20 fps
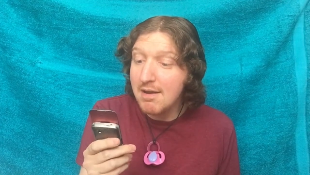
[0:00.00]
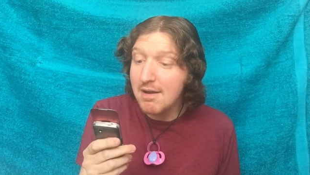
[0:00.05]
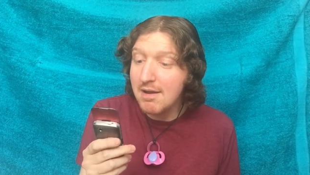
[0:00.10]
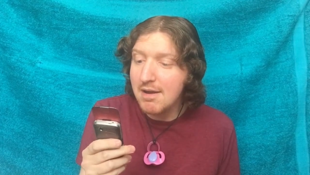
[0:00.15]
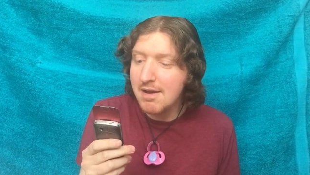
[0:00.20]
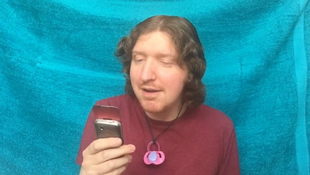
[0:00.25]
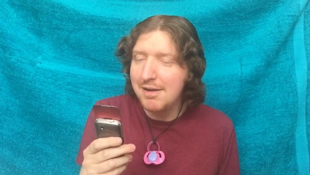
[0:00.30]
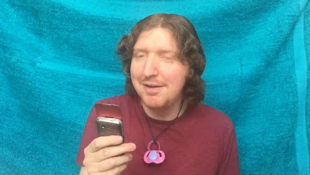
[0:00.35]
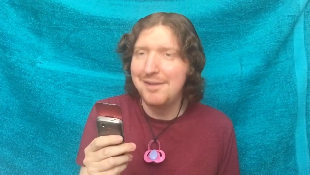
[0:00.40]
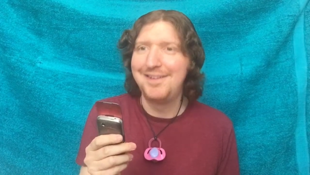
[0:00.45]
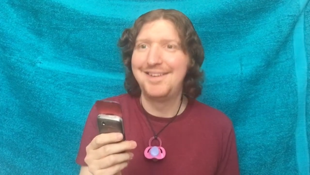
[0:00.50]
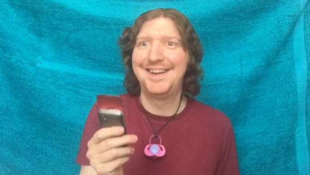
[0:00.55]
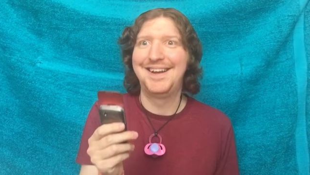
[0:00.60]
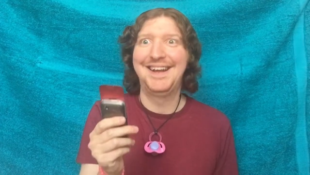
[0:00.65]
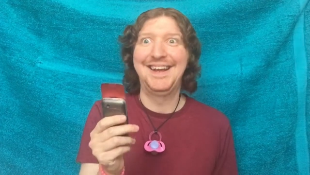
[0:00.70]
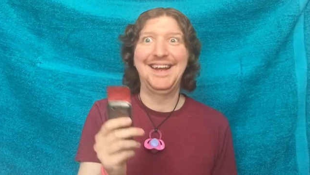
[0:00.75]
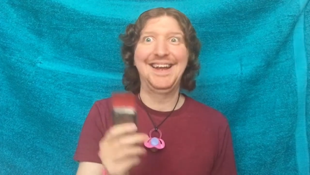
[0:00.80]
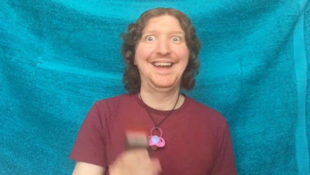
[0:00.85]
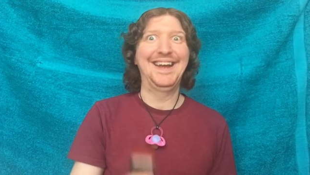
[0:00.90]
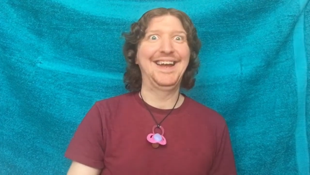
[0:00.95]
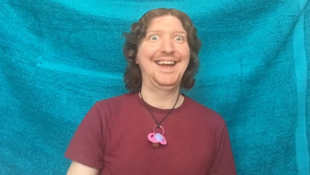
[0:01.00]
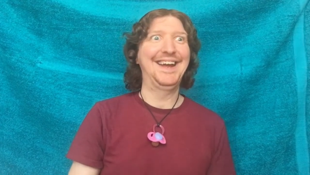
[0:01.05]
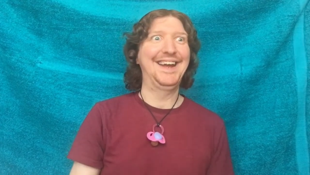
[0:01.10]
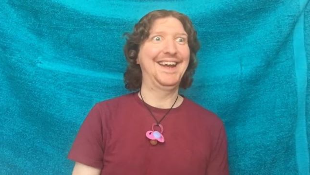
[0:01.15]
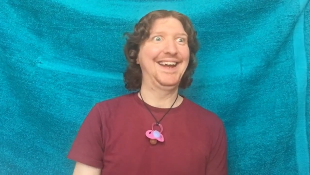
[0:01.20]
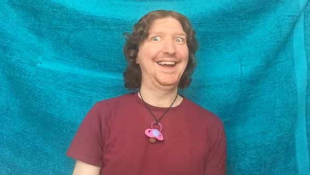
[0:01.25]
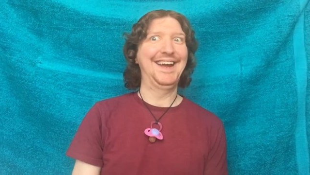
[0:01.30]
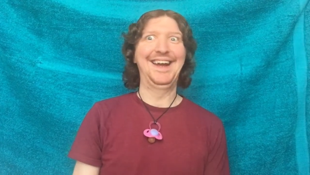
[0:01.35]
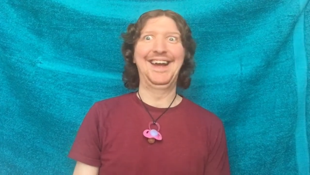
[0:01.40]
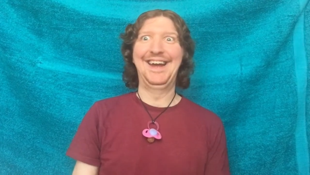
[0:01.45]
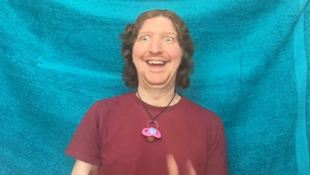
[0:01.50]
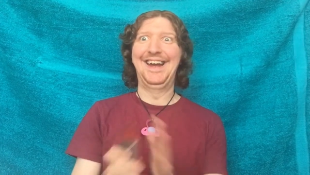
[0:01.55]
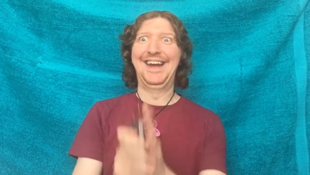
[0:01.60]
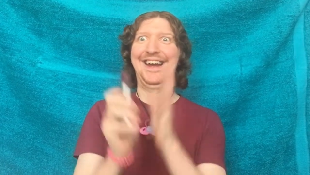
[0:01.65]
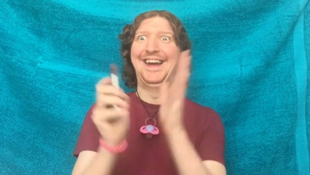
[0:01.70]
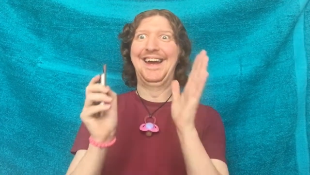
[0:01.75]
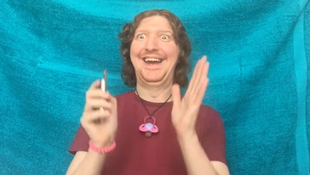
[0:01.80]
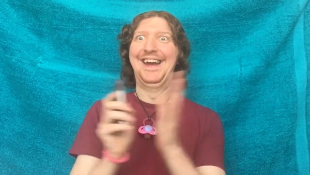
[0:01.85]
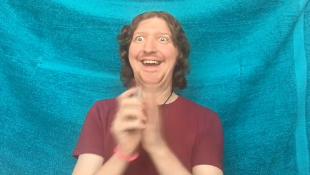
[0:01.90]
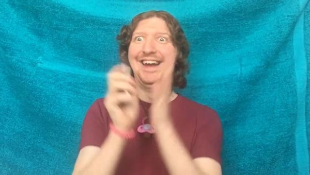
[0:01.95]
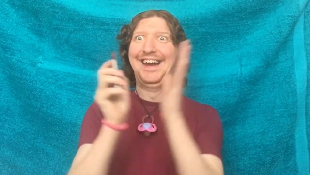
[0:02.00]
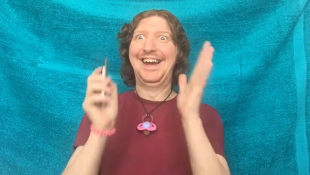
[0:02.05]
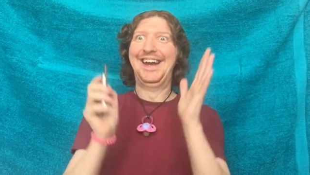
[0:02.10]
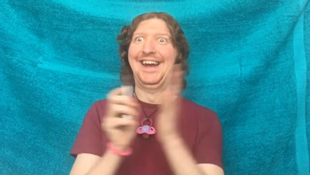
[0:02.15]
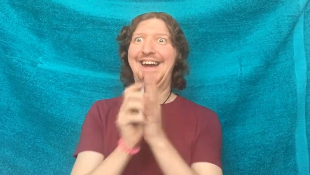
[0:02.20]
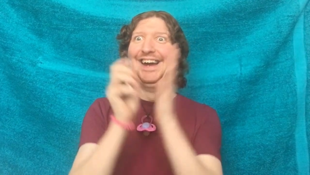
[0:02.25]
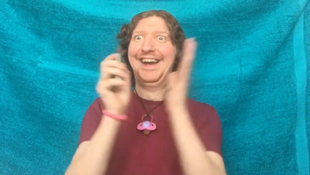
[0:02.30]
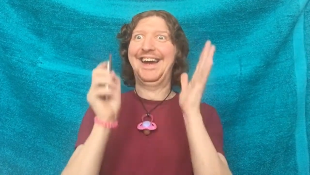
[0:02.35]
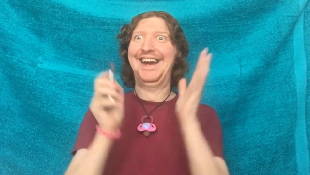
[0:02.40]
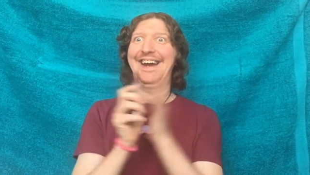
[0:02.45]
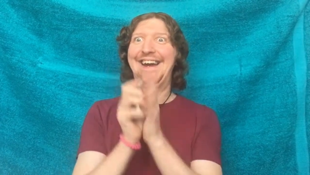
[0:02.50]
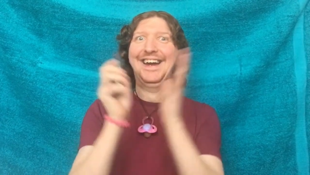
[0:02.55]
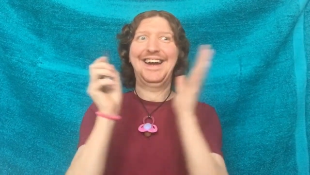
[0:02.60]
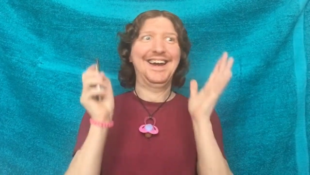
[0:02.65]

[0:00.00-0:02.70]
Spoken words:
Nobody speaks.